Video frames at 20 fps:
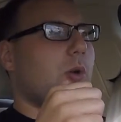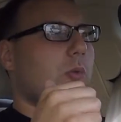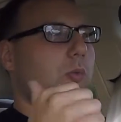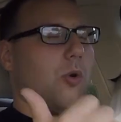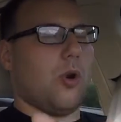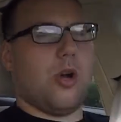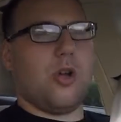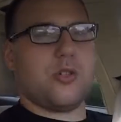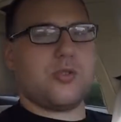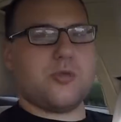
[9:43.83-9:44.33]

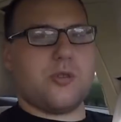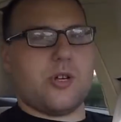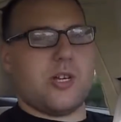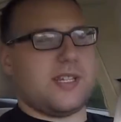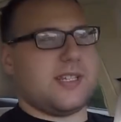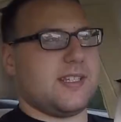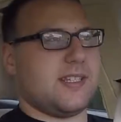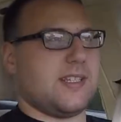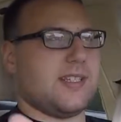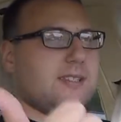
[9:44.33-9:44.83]
Rolls
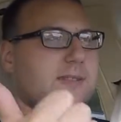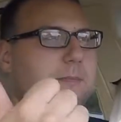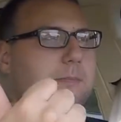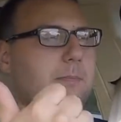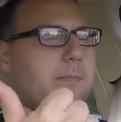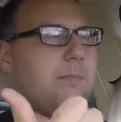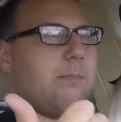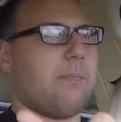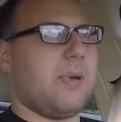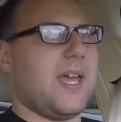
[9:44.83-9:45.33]
Royces,
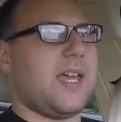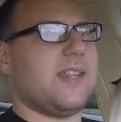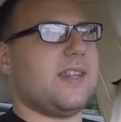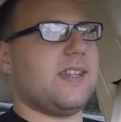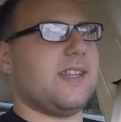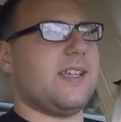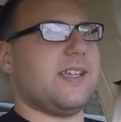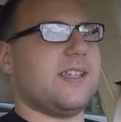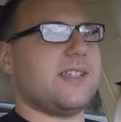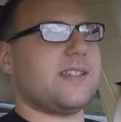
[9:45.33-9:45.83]

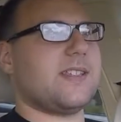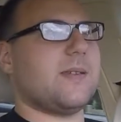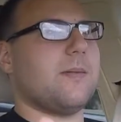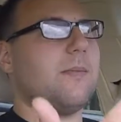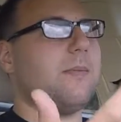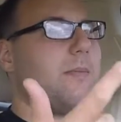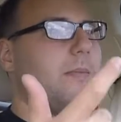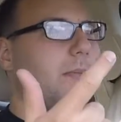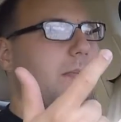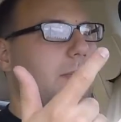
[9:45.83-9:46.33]
Bentleys,
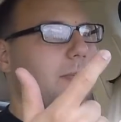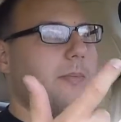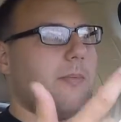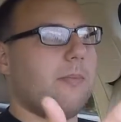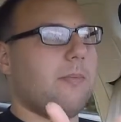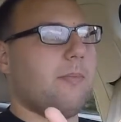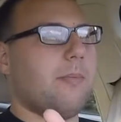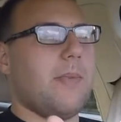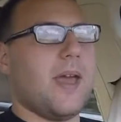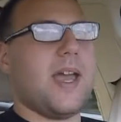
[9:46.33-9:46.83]

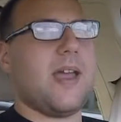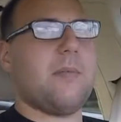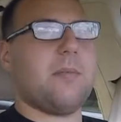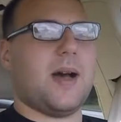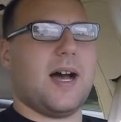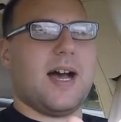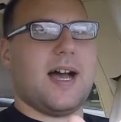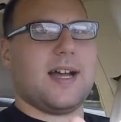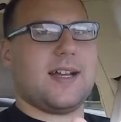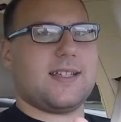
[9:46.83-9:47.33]

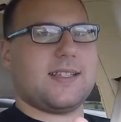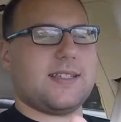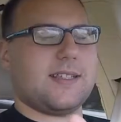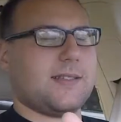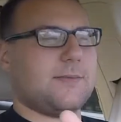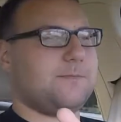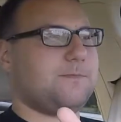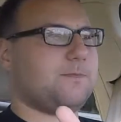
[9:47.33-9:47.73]
Maybachs.